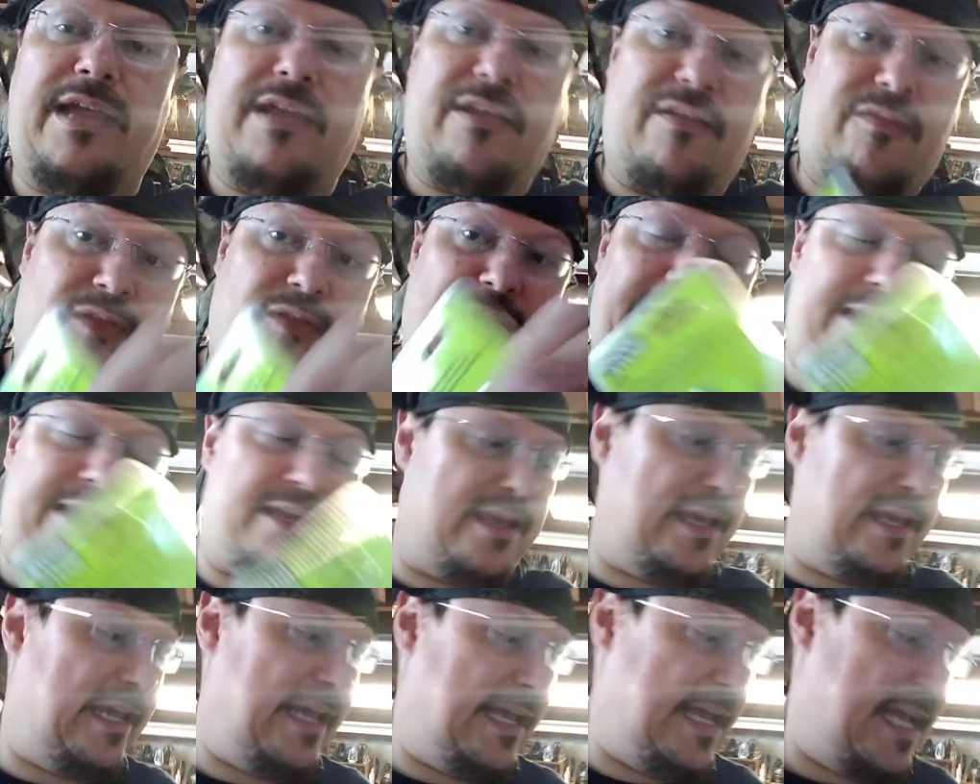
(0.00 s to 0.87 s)
Like
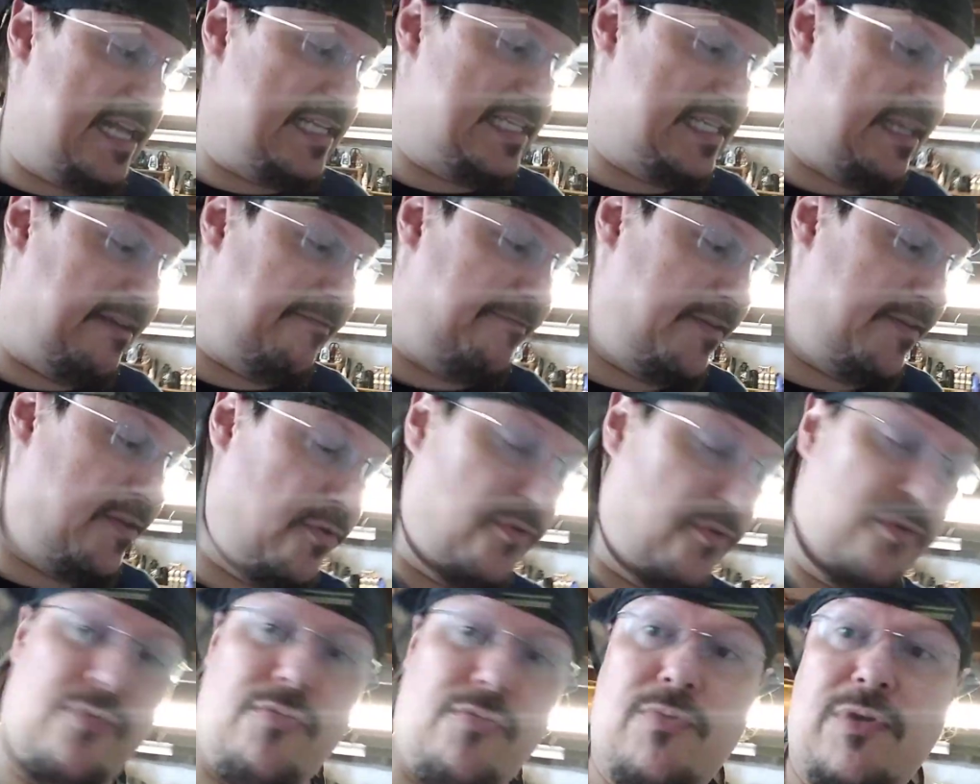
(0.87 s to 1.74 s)
as if
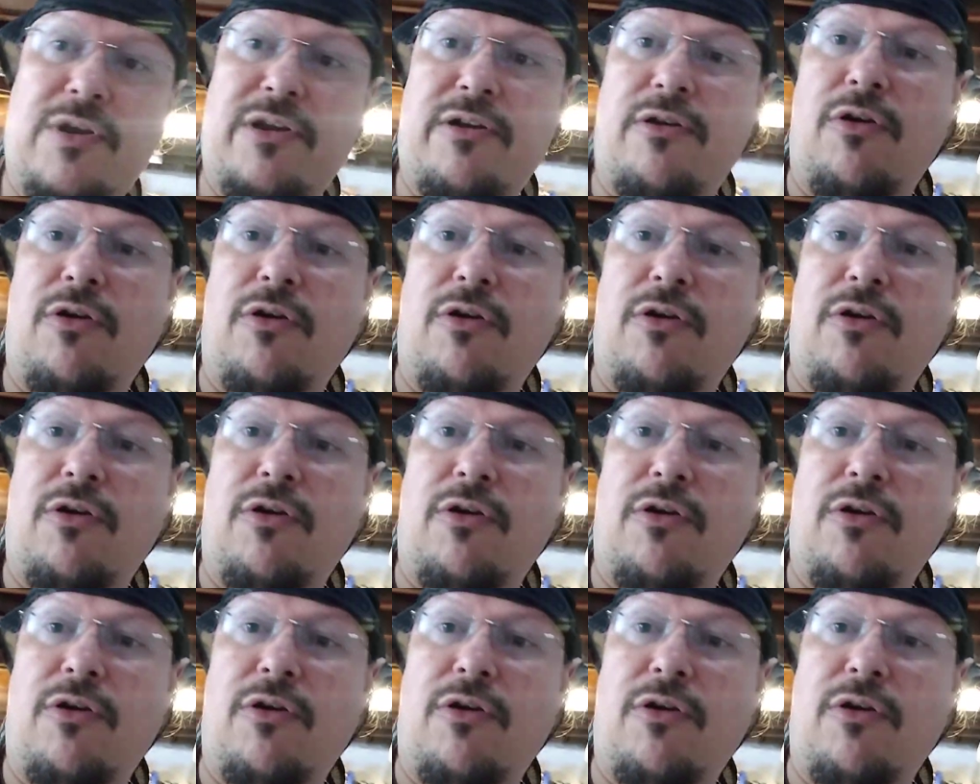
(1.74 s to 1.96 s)
you were